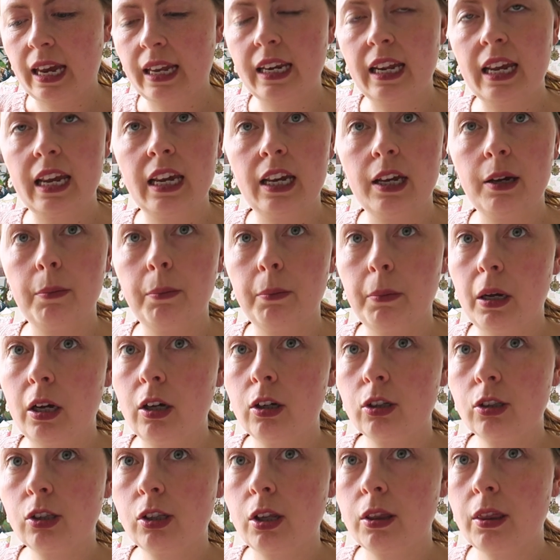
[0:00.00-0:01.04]
any
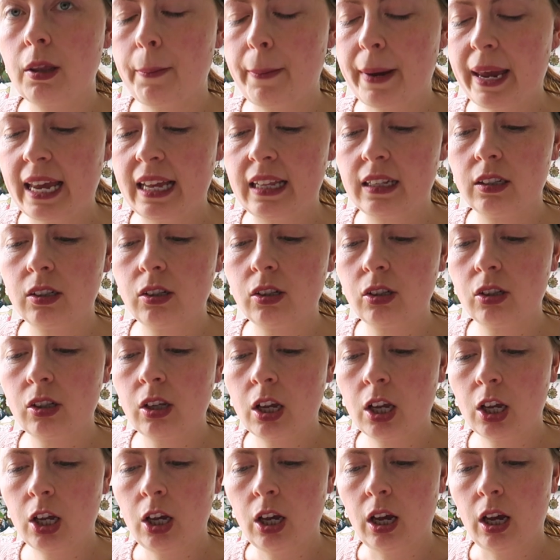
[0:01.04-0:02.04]
marks on the pins,